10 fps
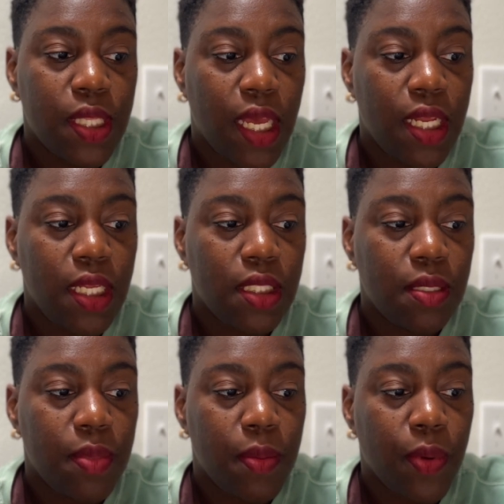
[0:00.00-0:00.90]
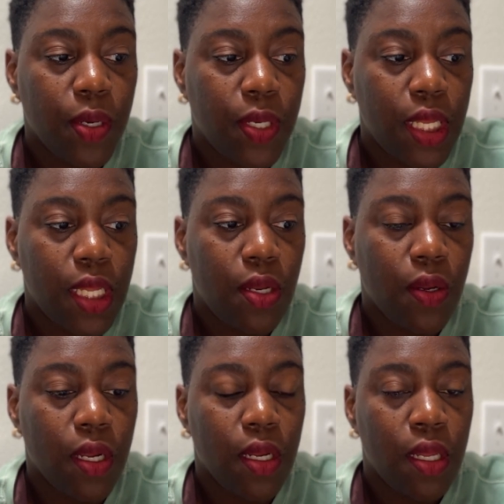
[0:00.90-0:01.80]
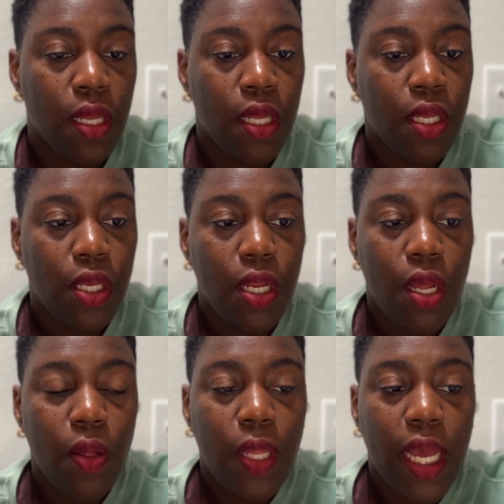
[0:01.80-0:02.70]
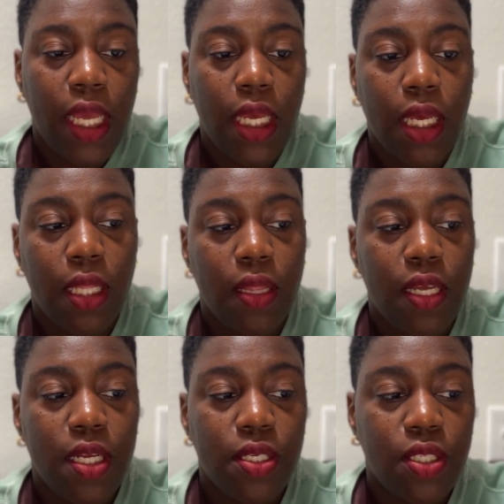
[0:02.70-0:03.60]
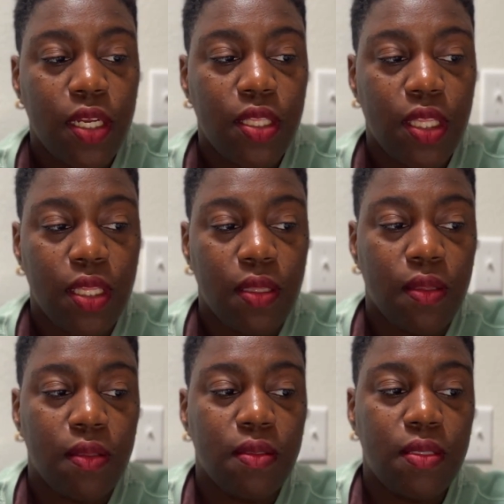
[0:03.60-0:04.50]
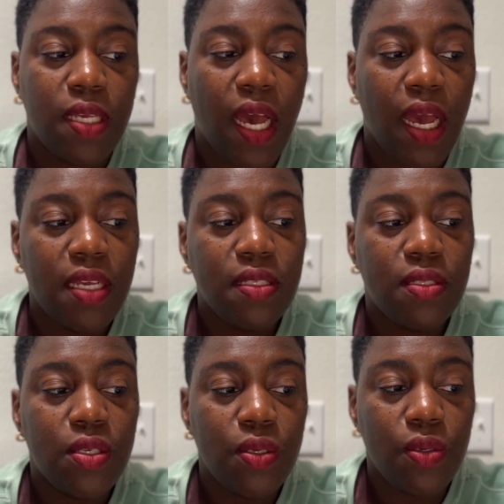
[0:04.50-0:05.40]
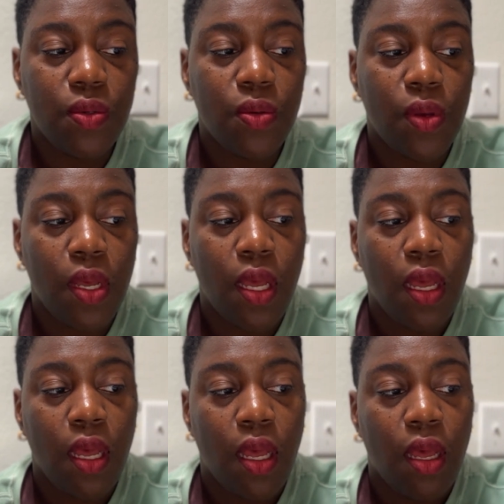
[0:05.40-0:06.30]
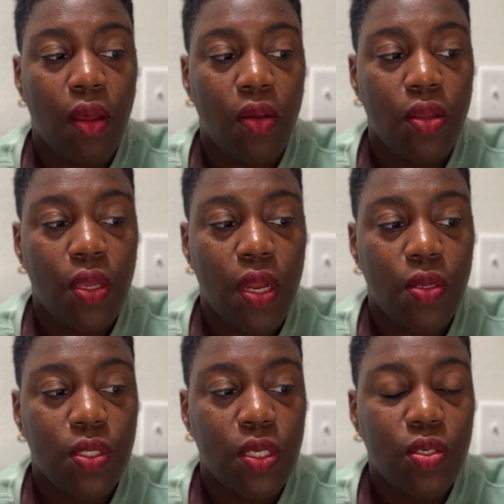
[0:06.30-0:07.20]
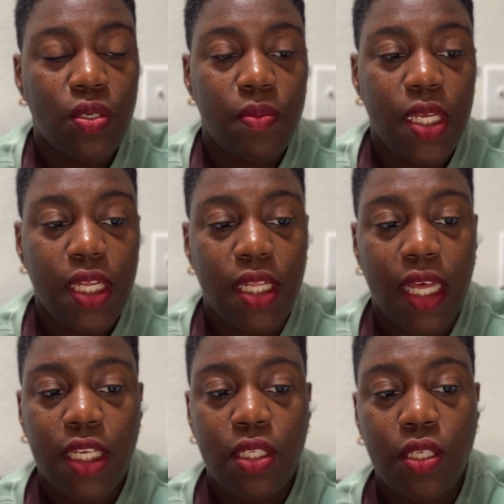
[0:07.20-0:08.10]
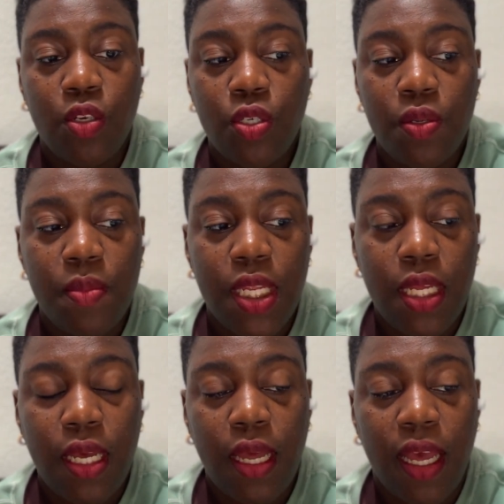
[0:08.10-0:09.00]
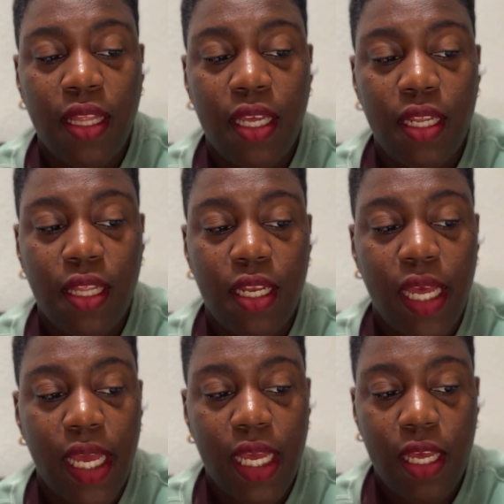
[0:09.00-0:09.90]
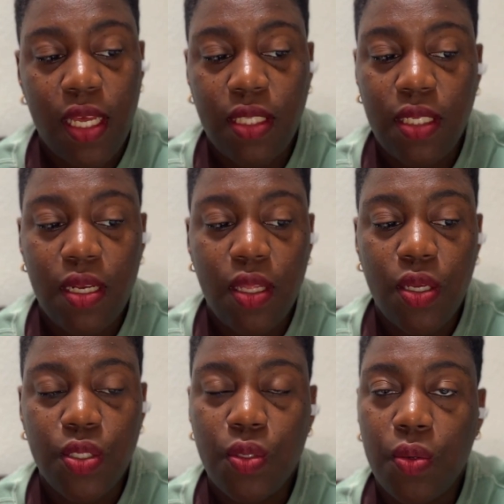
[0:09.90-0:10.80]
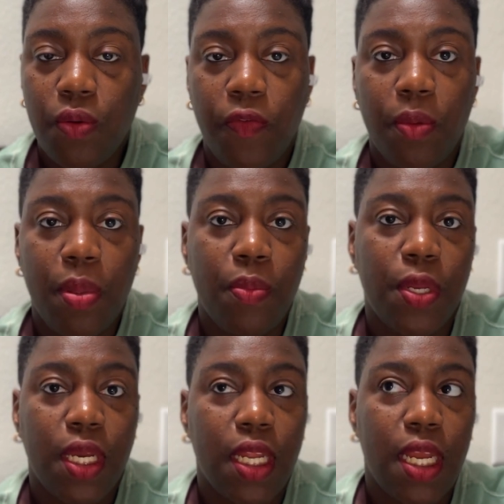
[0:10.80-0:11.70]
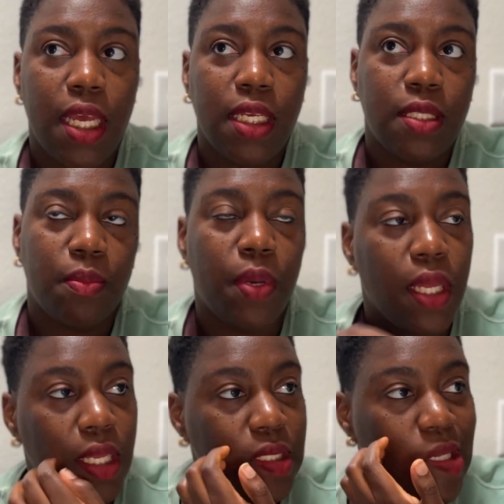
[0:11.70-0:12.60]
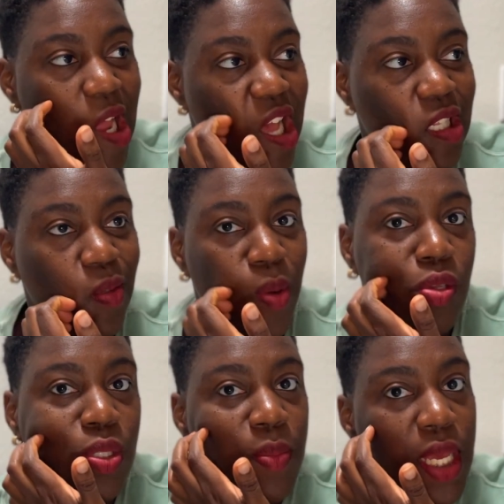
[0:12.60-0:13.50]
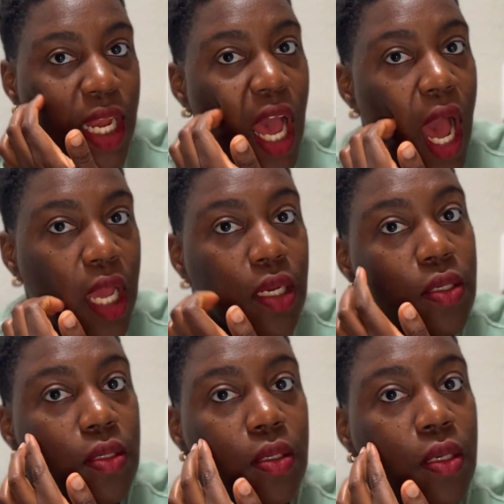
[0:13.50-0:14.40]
that need to be broken or you know like there's certain ties to you know social media like social media at the end of the day it's another tool for people to connect but it's not supposed to be an idol